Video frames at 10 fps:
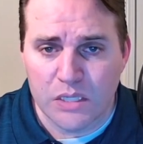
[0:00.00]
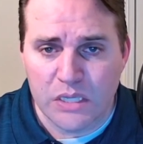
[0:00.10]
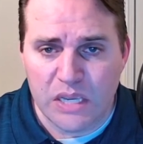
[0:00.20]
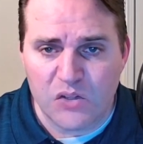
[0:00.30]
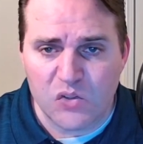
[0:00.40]

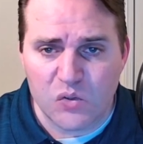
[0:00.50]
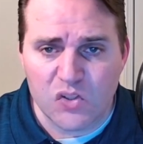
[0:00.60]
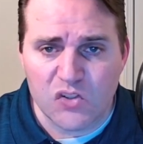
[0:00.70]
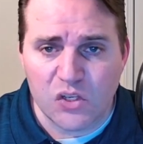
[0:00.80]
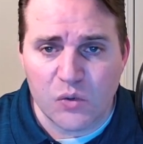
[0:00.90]
As soon
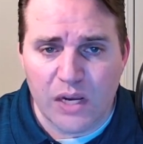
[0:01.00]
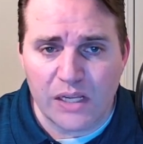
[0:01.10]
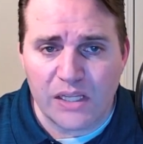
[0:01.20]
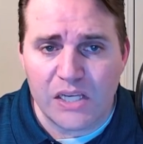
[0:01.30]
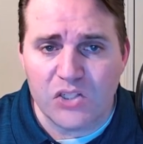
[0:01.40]
as the United
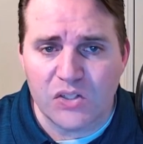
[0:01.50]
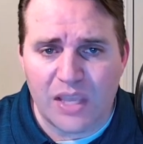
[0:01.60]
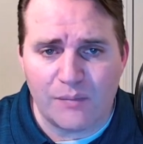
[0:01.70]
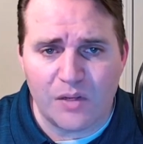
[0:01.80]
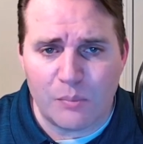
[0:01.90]
Legion
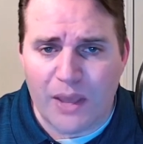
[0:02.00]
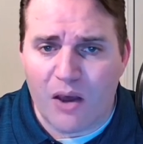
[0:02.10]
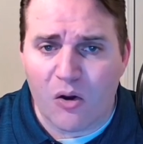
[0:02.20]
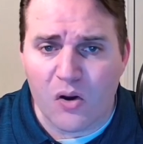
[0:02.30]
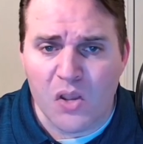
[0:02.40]
came into
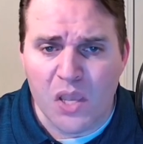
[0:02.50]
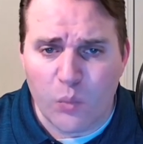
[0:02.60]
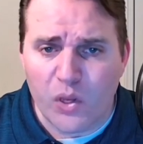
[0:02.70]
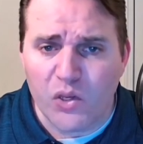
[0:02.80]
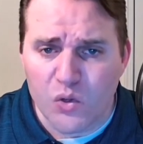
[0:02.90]
power,
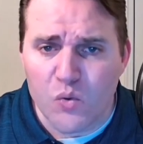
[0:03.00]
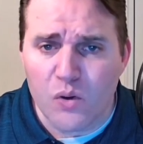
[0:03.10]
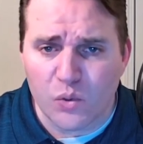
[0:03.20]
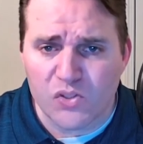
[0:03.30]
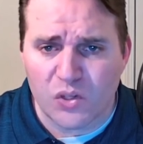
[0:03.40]
we knew it
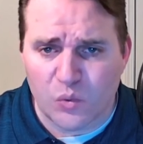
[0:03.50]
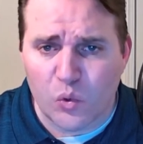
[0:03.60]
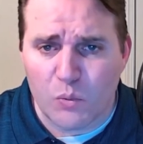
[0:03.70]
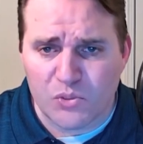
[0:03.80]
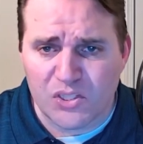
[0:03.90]
was the
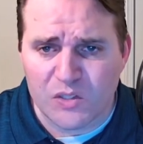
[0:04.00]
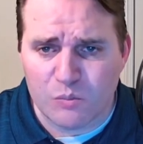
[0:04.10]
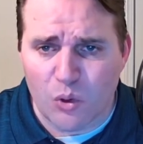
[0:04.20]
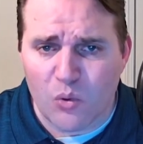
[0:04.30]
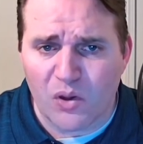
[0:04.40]
group she had
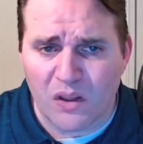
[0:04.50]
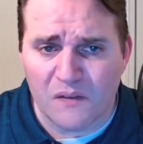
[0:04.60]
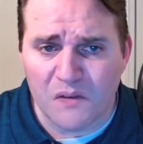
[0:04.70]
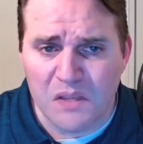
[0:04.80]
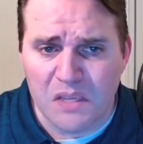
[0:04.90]
spoken of,
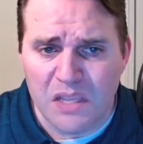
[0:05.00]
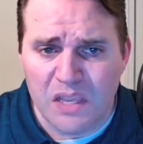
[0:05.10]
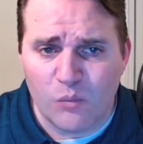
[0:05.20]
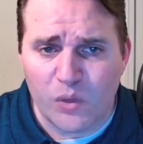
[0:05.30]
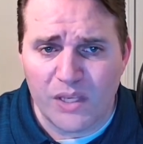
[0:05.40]

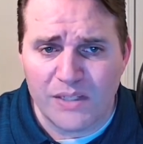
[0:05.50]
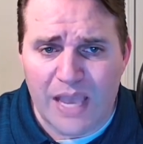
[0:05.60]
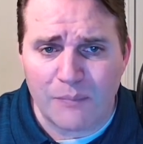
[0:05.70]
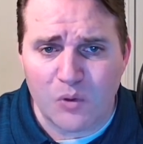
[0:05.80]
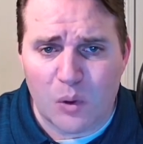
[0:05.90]
and we
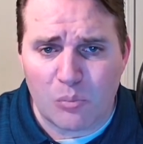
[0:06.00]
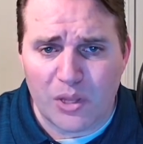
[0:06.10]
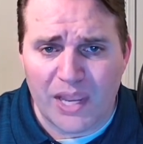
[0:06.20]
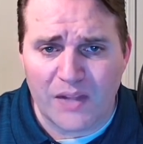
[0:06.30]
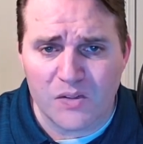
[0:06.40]
adapted our
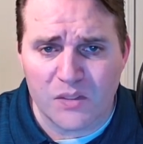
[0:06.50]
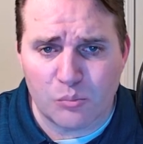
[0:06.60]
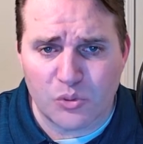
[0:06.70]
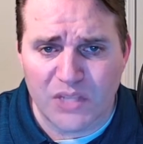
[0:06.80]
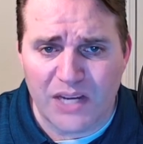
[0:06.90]
plans to
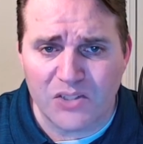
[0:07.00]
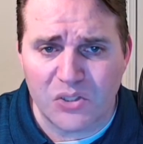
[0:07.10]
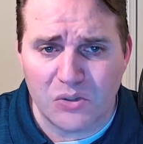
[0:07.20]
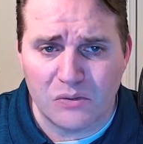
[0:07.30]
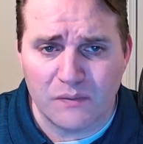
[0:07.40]
protect
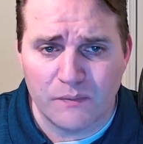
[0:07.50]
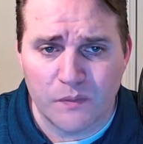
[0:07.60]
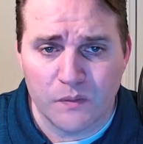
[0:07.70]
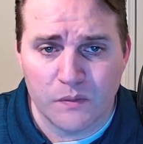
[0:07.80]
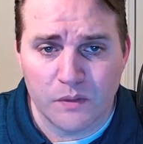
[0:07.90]
you.
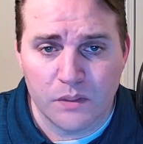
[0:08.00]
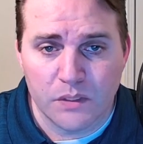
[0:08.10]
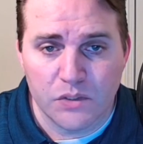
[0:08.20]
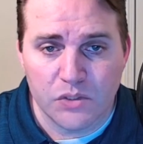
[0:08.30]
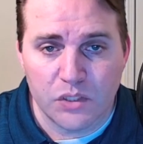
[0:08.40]

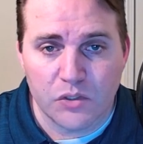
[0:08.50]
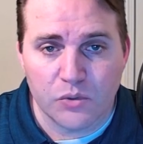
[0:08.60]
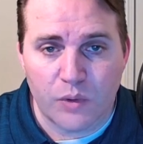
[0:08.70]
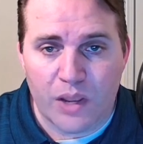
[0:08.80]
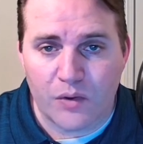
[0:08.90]
She looked
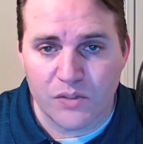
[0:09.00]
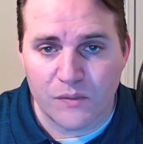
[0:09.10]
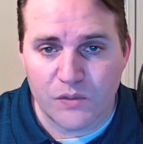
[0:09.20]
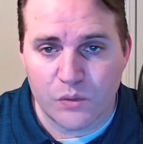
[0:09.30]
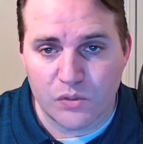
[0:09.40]
around as if
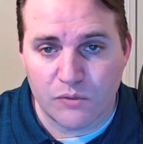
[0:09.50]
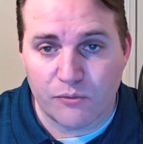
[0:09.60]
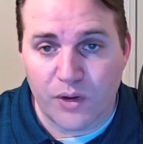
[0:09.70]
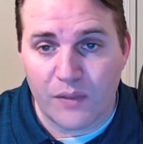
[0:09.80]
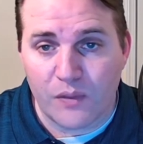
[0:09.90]
she was
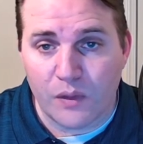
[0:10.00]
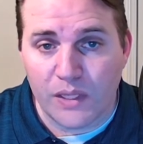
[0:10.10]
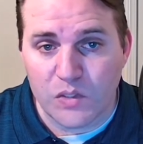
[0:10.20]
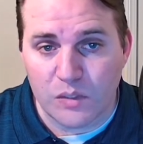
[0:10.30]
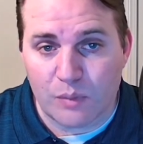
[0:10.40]
afraid the
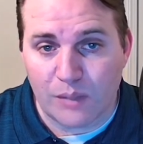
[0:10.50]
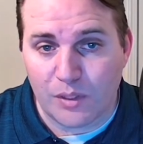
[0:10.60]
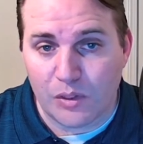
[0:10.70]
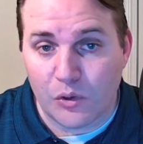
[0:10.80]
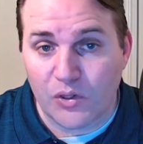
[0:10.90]
Legion might be
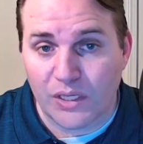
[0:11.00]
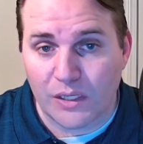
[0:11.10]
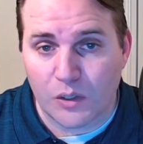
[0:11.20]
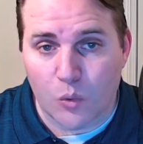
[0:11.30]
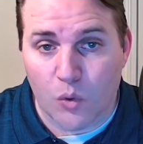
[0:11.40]
lurking in
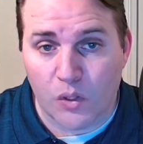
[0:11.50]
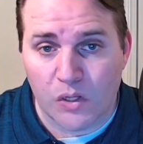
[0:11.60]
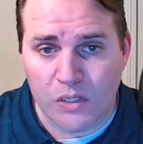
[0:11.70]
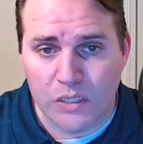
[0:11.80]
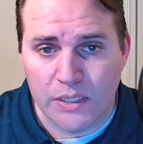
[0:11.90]
the corner,
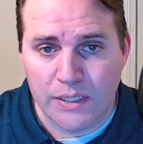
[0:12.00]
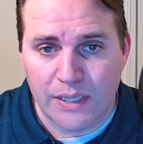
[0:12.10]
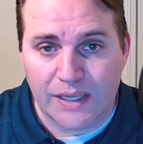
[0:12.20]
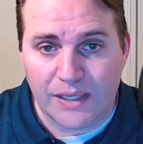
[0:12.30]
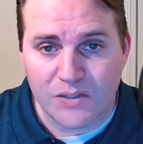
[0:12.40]

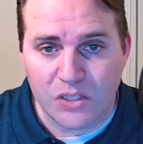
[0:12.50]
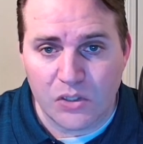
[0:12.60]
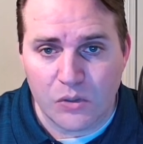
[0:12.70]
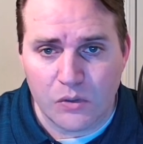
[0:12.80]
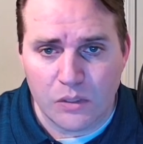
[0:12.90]
and
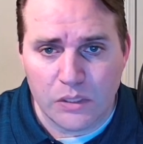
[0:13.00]
continued,